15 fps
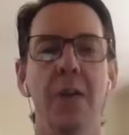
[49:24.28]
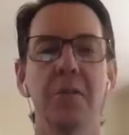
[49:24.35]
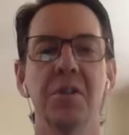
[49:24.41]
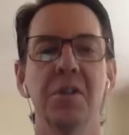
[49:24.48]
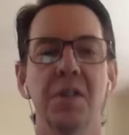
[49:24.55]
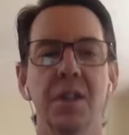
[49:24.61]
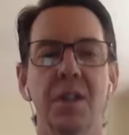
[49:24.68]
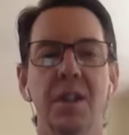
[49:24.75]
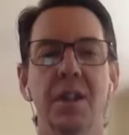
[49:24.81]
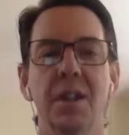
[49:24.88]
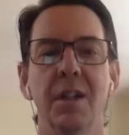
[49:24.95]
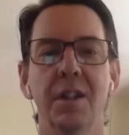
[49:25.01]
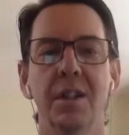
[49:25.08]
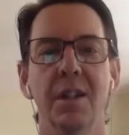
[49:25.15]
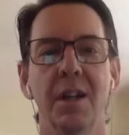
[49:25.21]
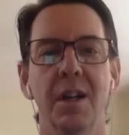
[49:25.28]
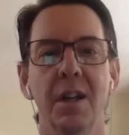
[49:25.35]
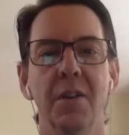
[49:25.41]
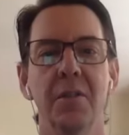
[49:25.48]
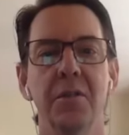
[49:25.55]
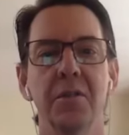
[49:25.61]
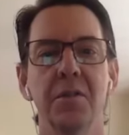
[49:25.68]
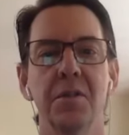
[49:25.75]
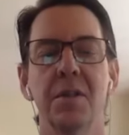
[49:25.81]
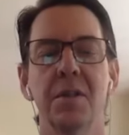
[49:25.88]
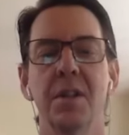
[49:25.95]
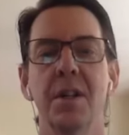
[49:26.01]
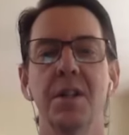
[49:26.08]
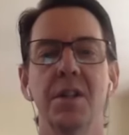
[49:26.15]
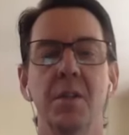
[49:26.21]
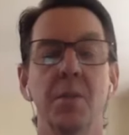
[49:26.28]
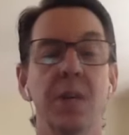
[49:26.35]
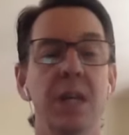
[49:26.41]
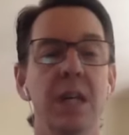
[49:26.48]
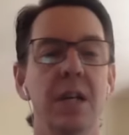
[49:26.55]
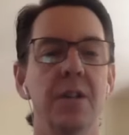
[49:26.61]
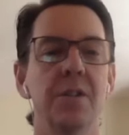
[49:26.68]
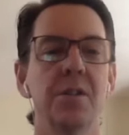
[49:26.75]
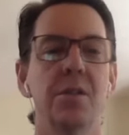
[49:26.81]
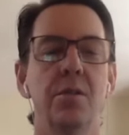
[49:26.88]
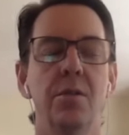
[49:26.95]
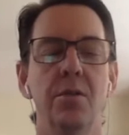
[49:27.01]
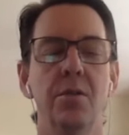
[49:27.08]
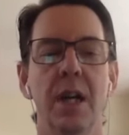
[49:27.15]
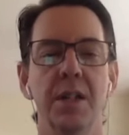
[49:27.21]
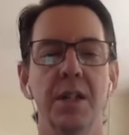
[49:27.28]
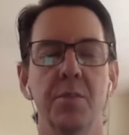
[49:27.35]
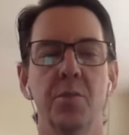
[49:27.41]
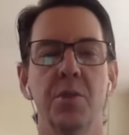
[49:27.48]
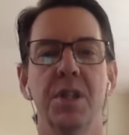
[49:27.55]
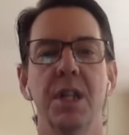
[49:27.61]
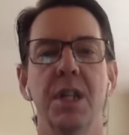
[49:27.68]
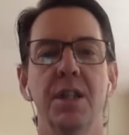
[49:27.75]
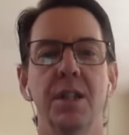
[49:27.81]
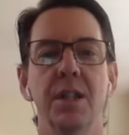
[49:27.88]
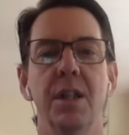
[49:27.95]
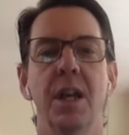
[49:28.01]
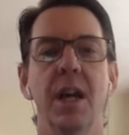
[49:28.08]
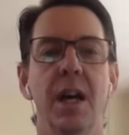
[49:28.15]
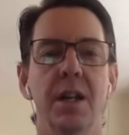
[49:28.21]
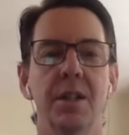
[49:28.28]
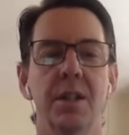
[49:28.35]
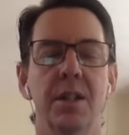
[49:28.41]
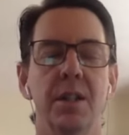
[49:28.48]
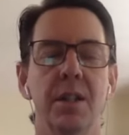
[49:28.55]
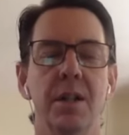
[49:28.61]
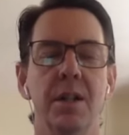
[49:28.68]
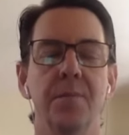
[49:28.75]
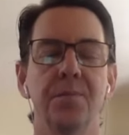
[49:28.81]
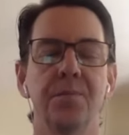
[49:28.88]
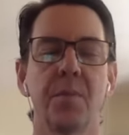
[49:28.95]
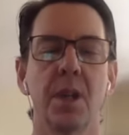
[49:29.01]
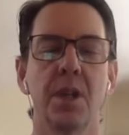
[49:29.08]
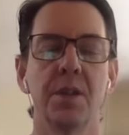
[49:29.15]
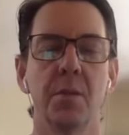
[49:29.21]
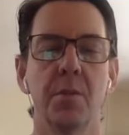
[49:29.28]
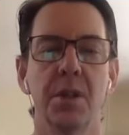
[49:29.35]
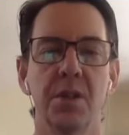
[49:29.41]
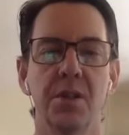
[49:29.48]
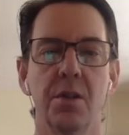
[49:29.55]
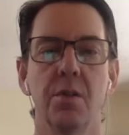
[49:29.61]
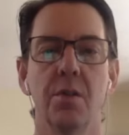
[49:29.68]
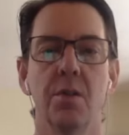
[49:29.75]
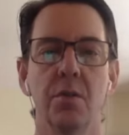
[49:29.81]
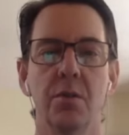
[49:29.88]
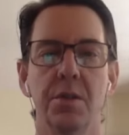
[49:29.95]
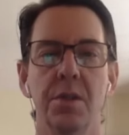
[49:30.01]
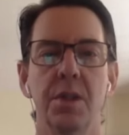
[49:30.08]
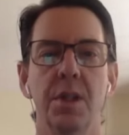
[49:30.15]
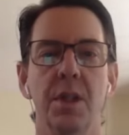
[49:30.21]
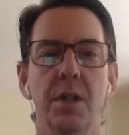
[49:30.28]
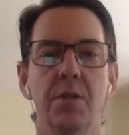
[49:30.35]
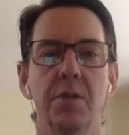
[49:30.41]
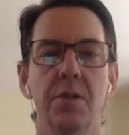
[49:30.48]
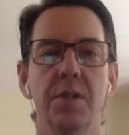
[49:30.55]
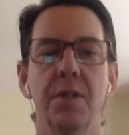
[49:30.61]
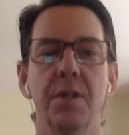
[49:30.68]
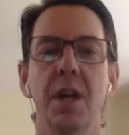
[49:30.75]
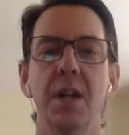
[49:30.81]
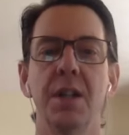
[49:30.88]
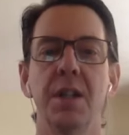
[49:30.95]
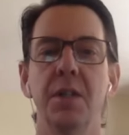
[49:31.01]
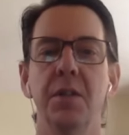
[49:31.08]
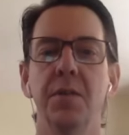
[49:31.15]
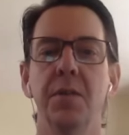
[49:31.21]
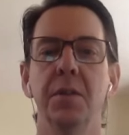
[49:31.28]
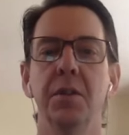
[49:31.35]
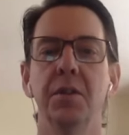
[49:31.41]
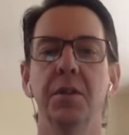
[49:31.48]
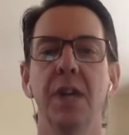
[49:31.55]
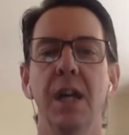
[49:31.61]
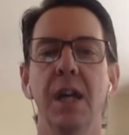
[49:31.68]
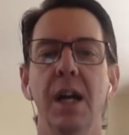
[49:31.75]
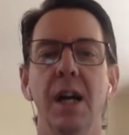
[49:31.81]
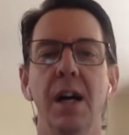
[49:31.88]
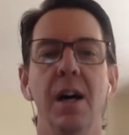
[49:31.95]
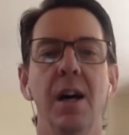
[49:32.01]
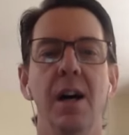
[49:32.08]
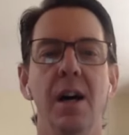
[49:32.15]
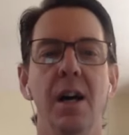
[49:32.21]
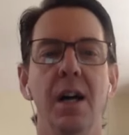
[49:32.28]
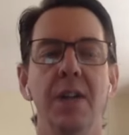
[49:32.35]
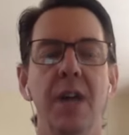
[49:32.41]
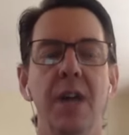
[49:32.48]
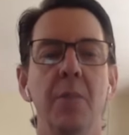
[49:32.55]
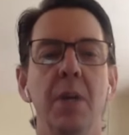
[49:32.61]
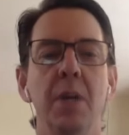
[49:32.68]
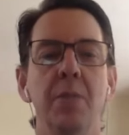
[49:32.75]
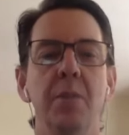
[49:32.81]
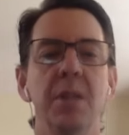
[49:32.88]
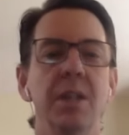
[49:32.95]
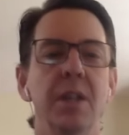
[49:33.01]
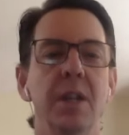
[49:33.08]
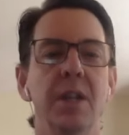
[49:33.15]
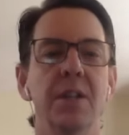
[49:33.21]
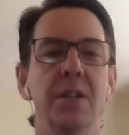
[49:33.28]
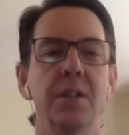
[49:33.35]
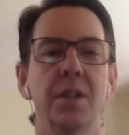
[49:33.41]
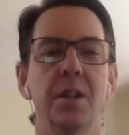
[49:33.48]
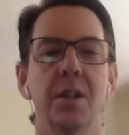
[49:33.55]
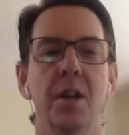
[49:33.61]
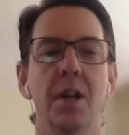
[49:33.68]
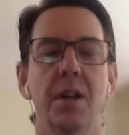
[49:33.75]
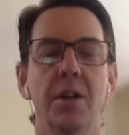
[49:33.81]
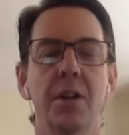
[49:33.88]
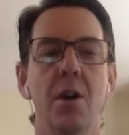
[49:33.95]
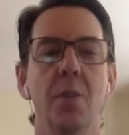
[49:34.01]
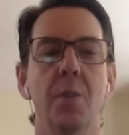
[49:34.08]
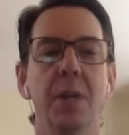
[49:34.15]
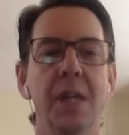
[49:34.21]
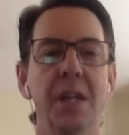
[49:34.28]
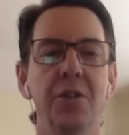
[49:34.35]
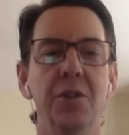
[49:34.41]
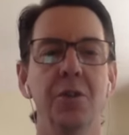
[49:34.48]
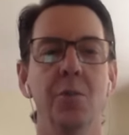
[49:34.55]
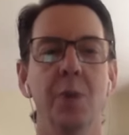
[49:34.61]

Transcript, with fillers: was just thinking there's somebody else who has presented at some of the SOHOs who's in the IT field. And that might be a nice kind of combination